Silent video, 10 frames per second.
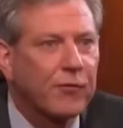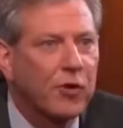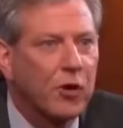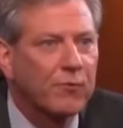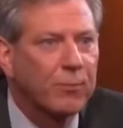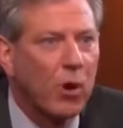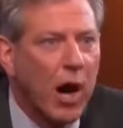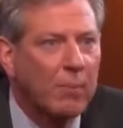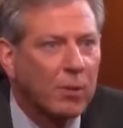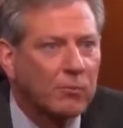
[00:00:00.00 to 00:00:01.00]
for your
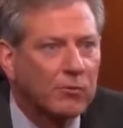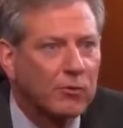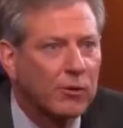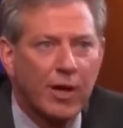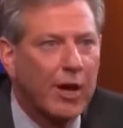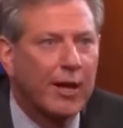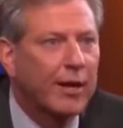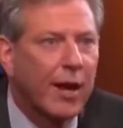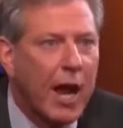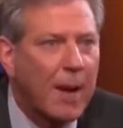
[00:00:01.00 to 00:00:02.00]
problems. It ain't
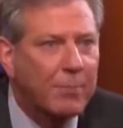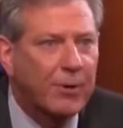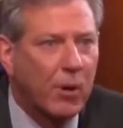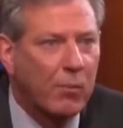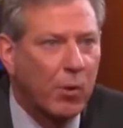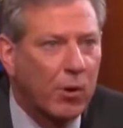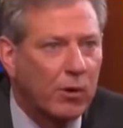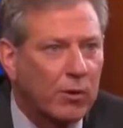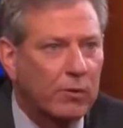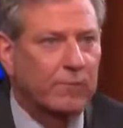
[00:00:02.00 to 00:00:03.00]
going to happen no more.